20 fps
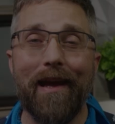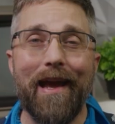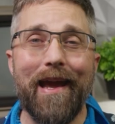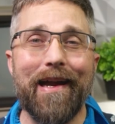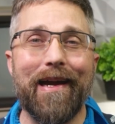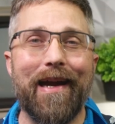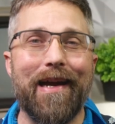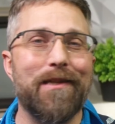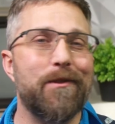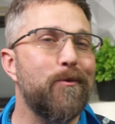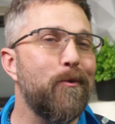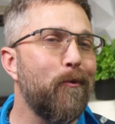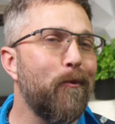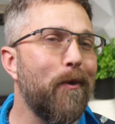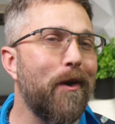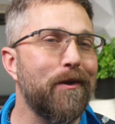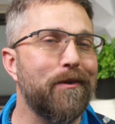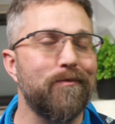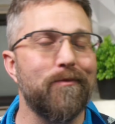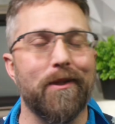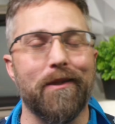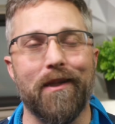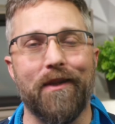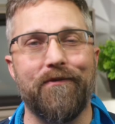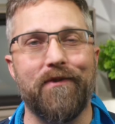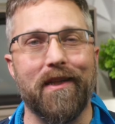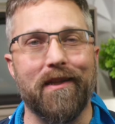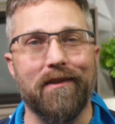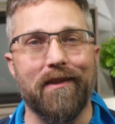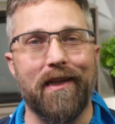Hey guys, welcome to
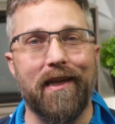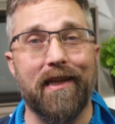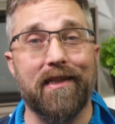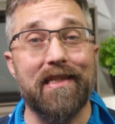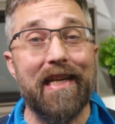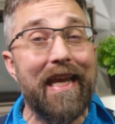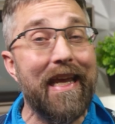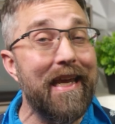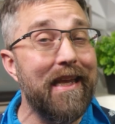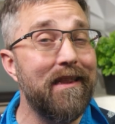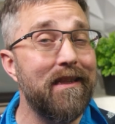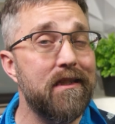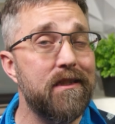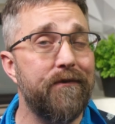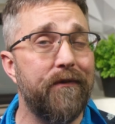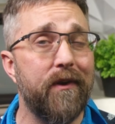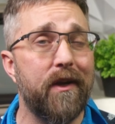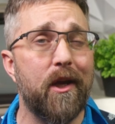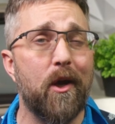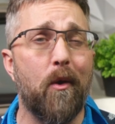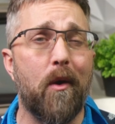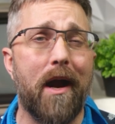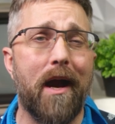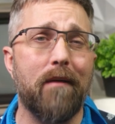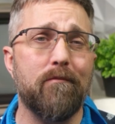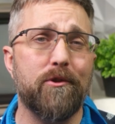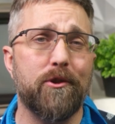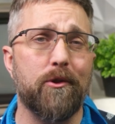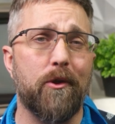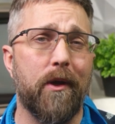Lifting Linux. In this video,
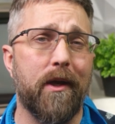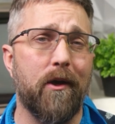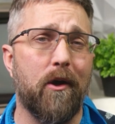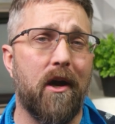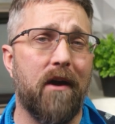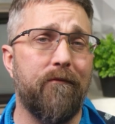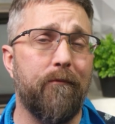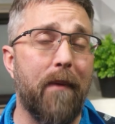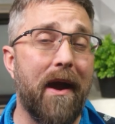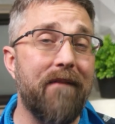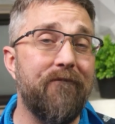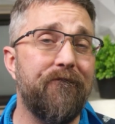I'm showing off my